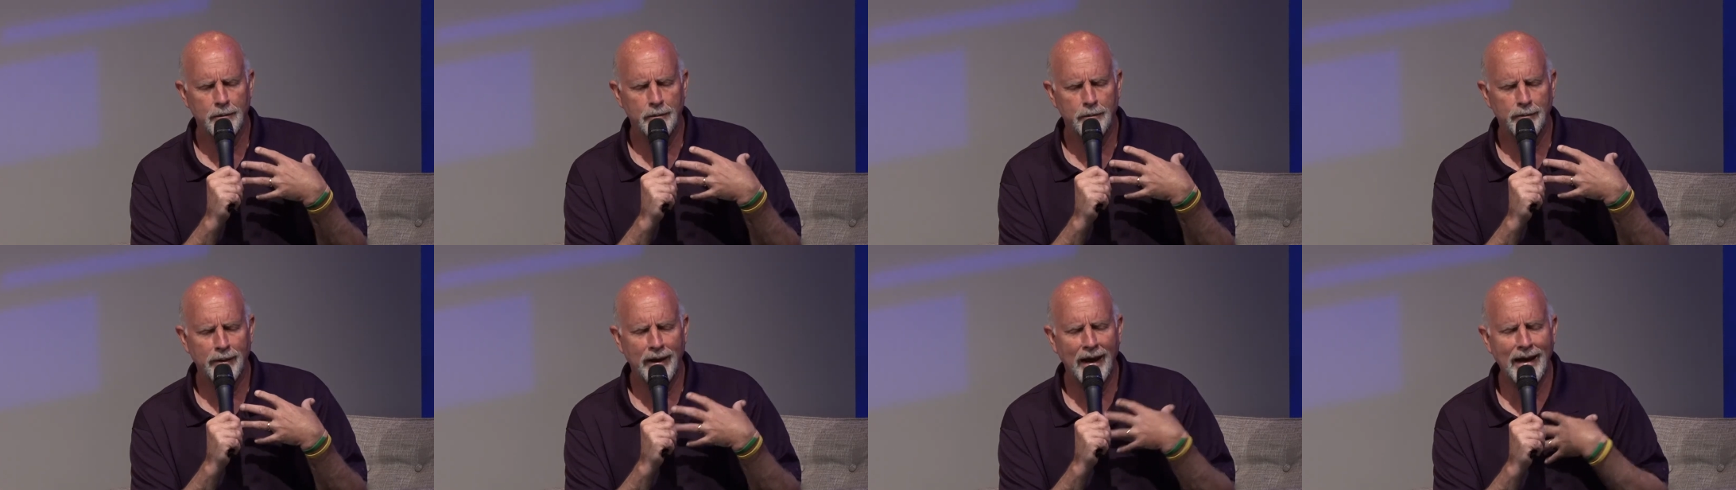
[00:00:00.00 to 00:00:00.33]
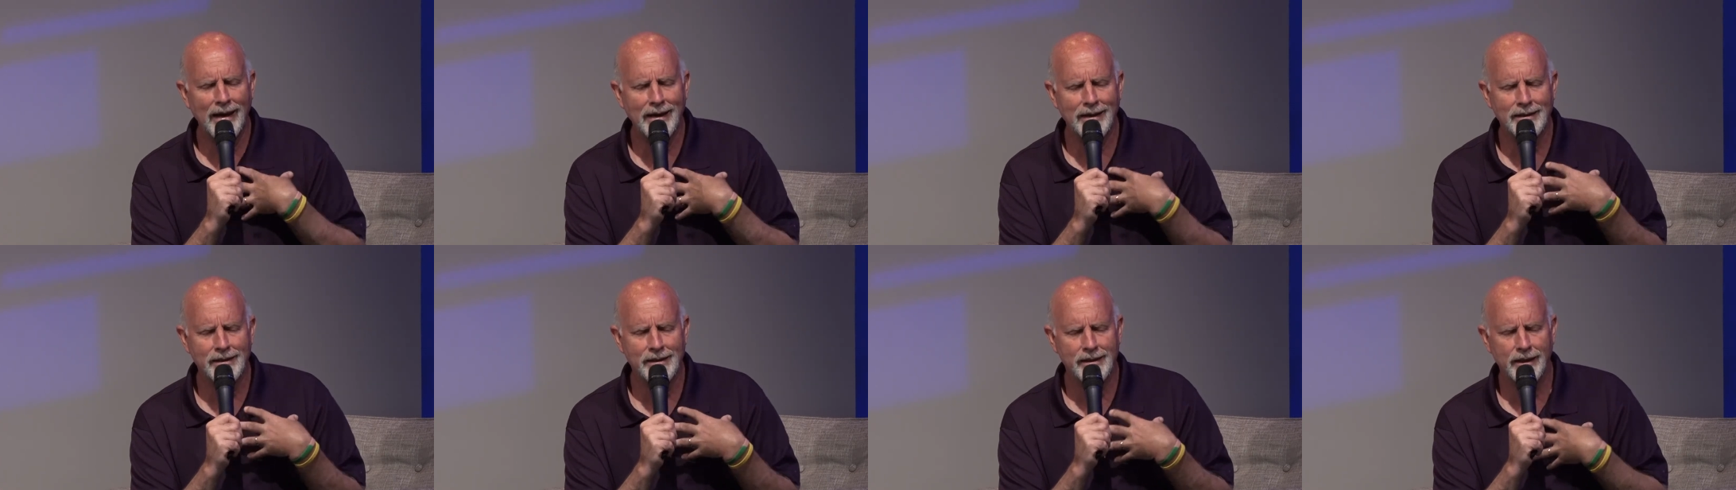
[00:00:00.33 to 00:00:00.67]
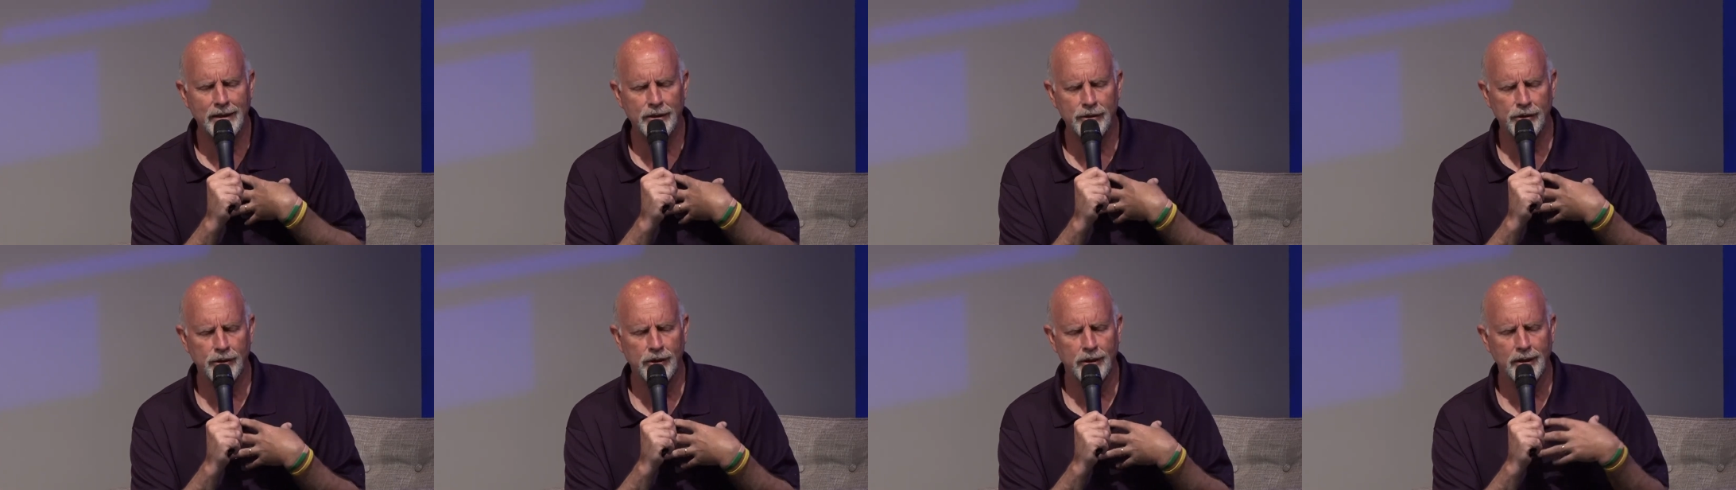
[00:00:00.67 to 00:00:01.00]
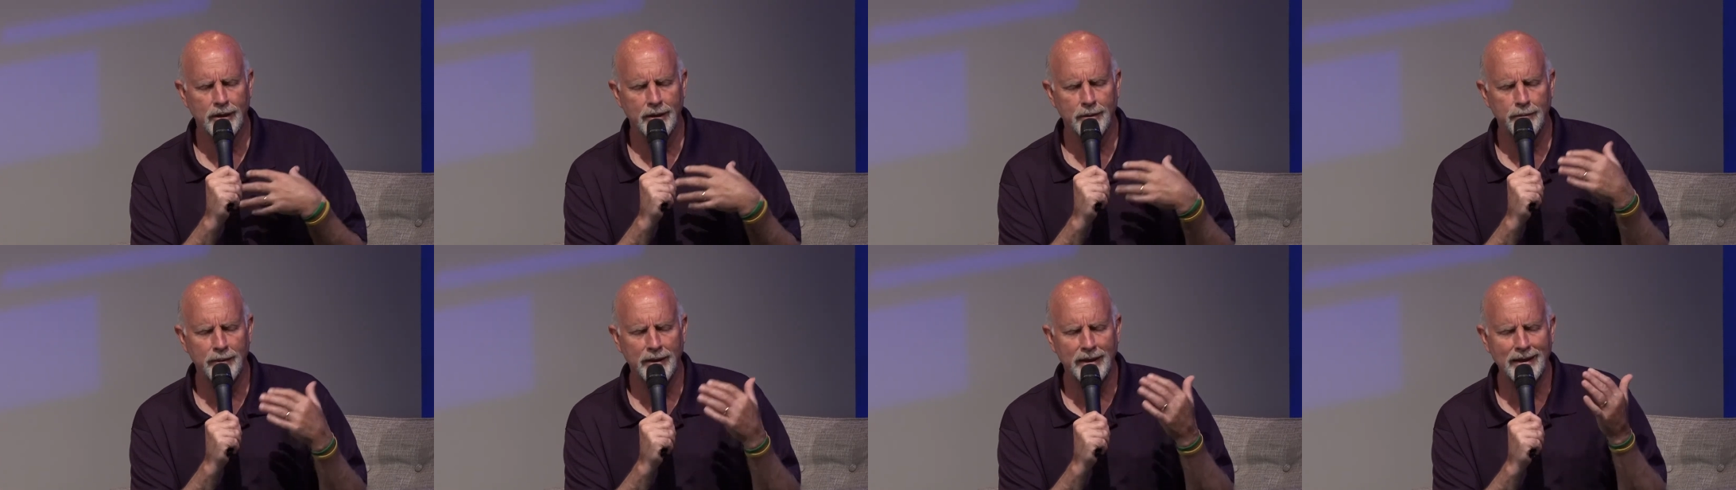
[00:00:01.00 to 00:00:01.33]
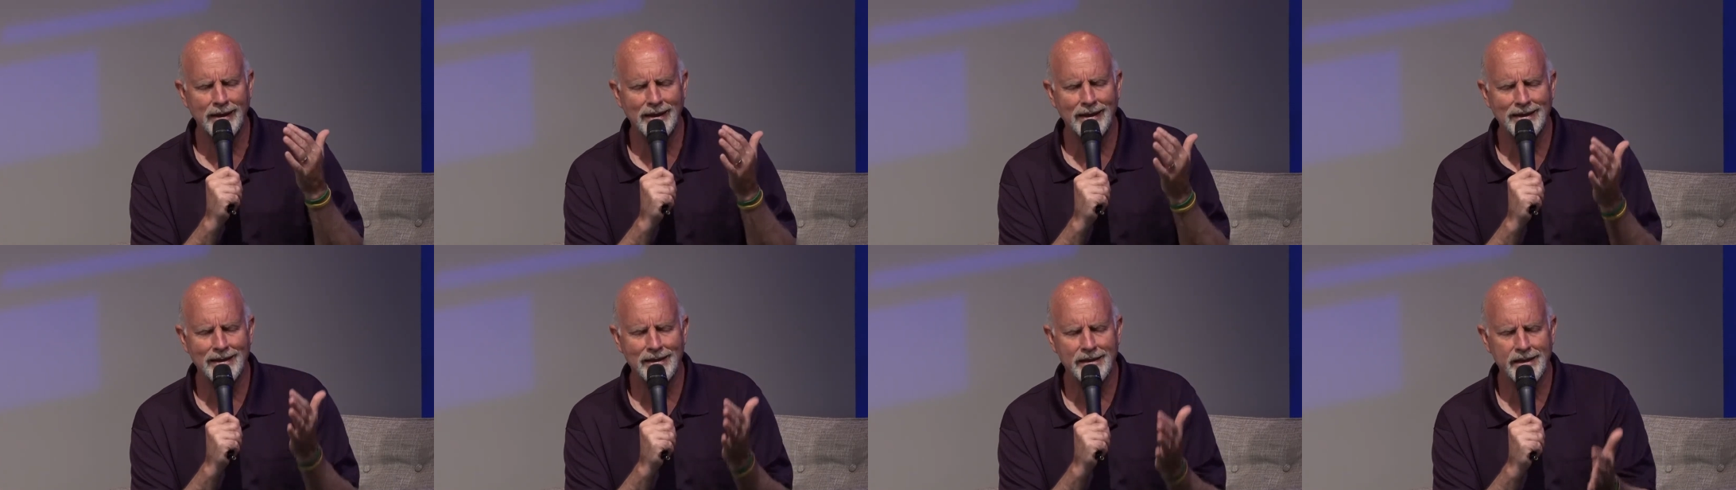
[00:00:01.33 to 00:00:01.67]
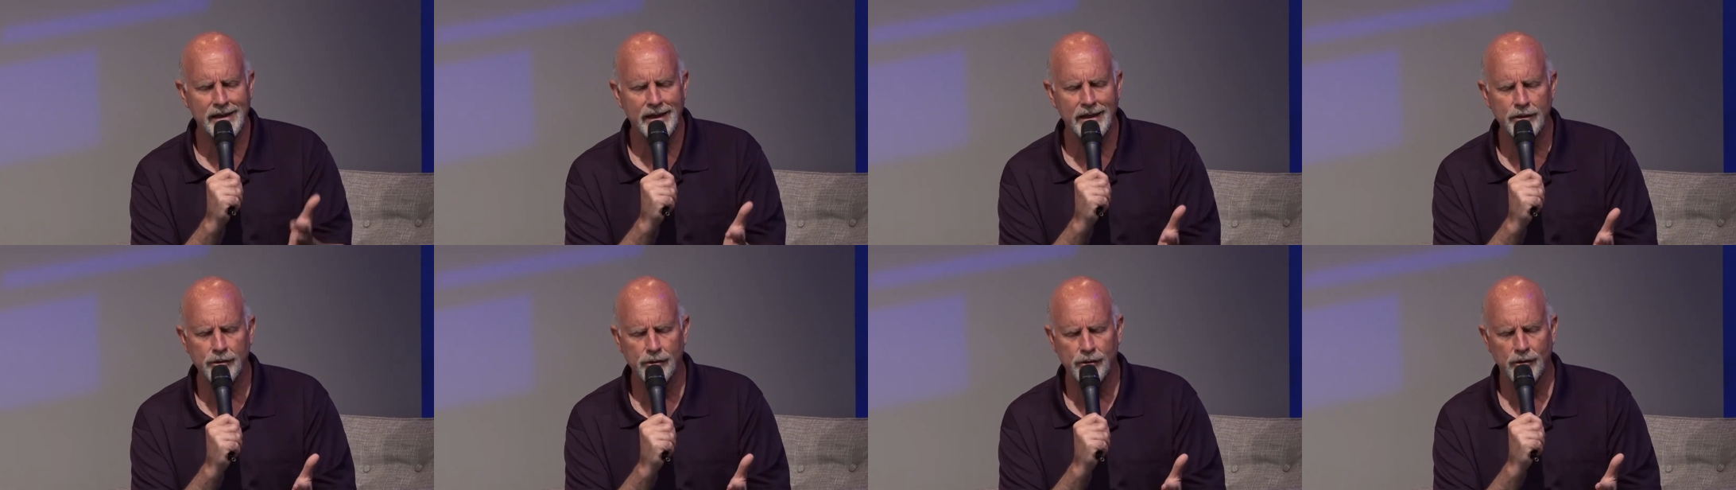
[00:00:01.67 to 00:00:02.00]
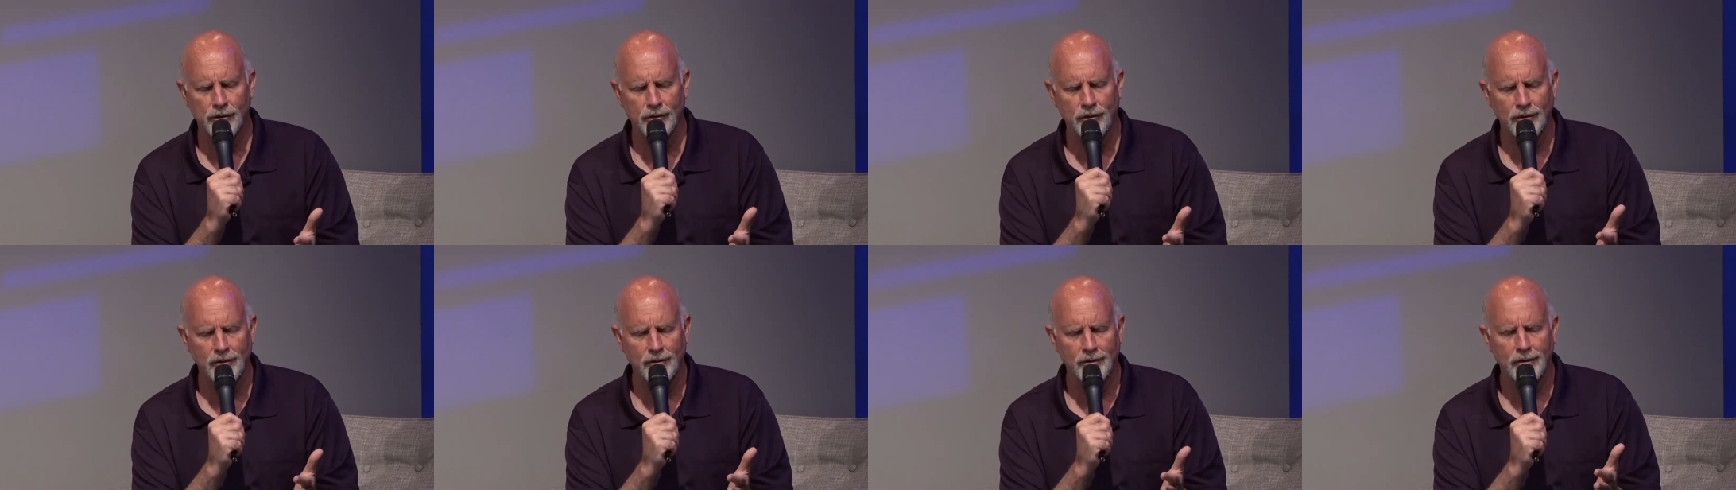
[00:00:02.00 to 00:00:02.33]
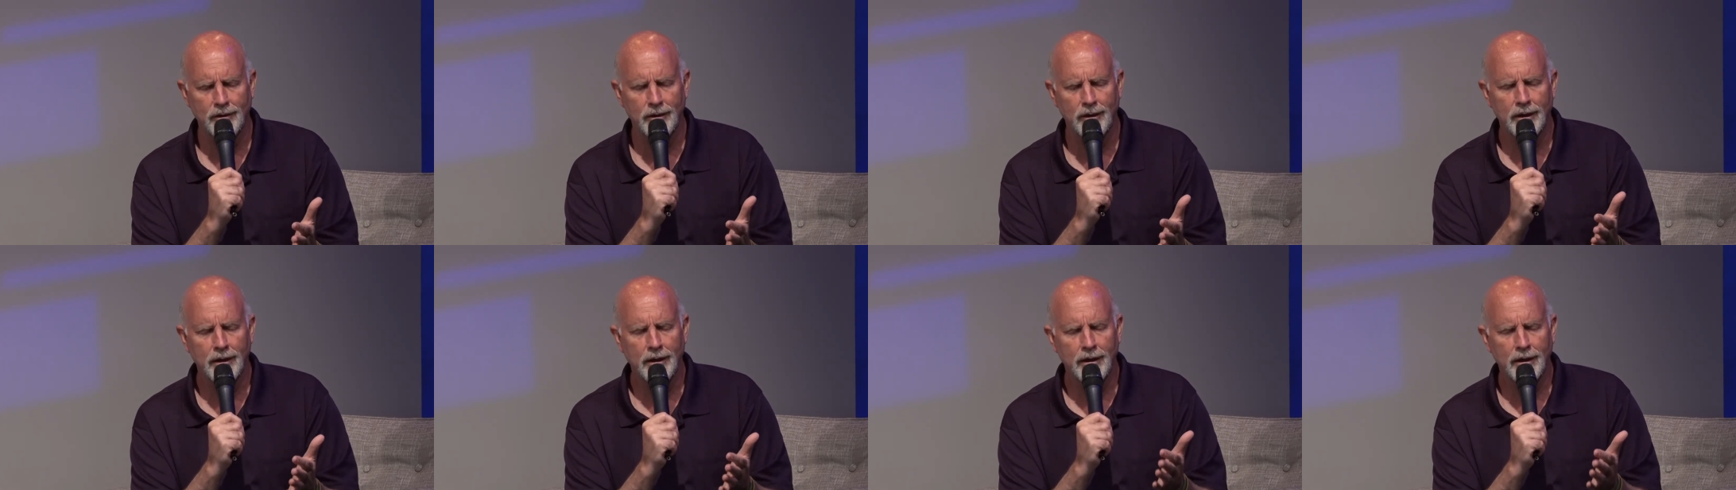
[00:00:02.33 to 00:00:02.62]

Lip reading: pay attention and be intentional